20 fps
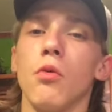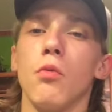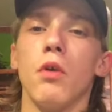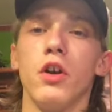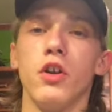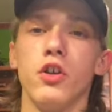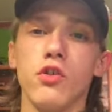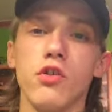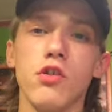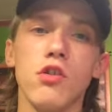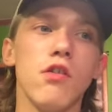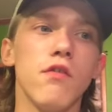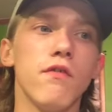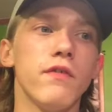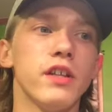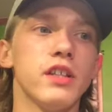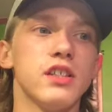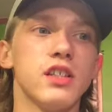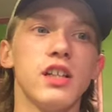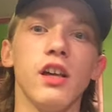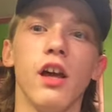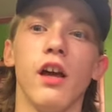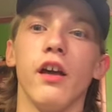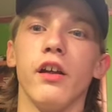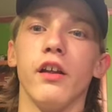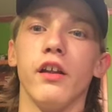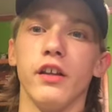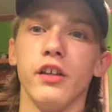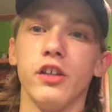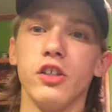where you can go visit
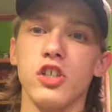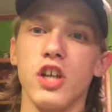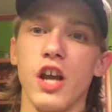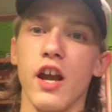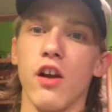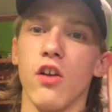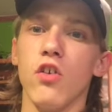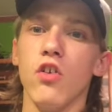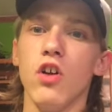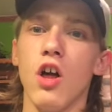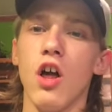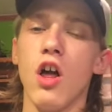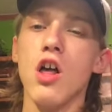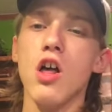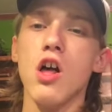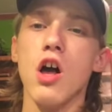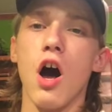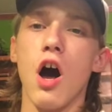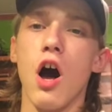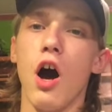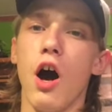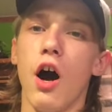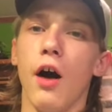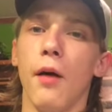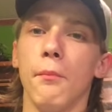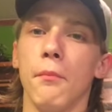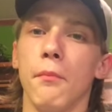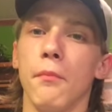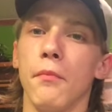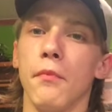his channel.
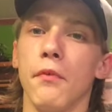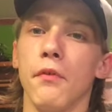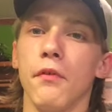Um,